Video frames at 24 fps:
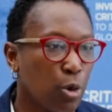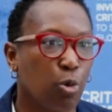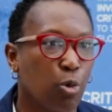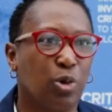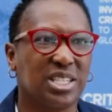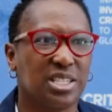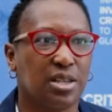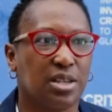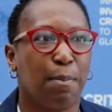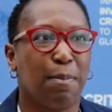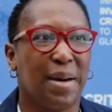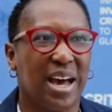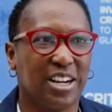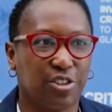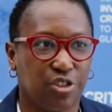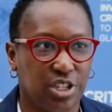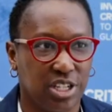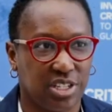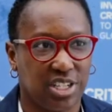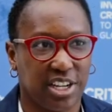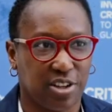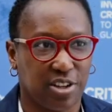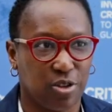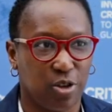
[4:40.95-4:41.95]
What's the
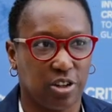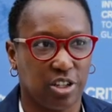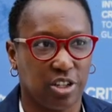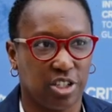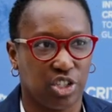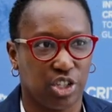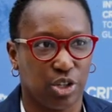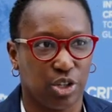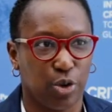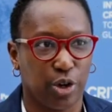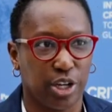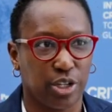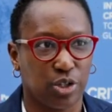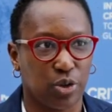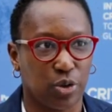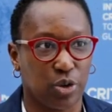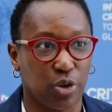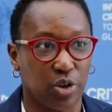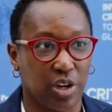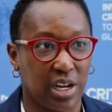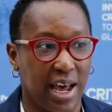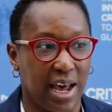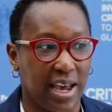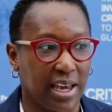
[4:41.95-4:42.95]
battery technology going to
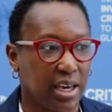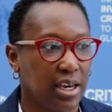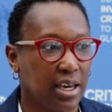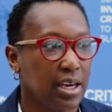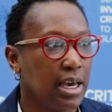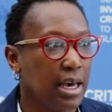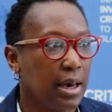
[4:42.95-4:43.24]
look like?